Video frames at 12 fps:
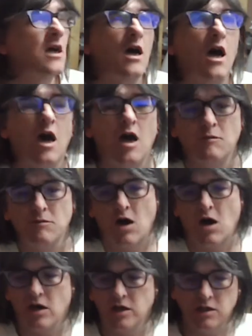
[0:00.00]

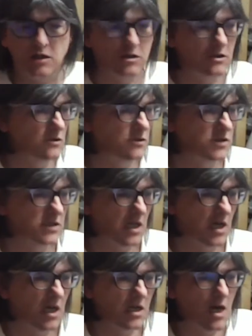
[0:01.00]
I use
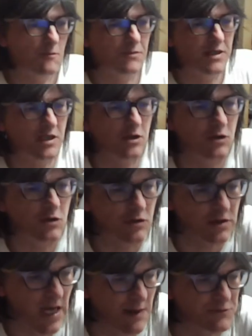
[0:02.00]
a company
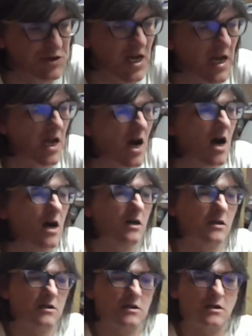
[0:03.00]
called MJR
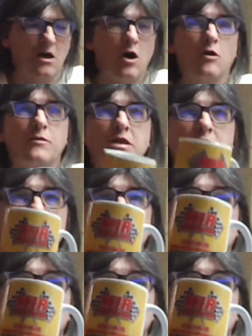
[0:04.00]
Hobbies.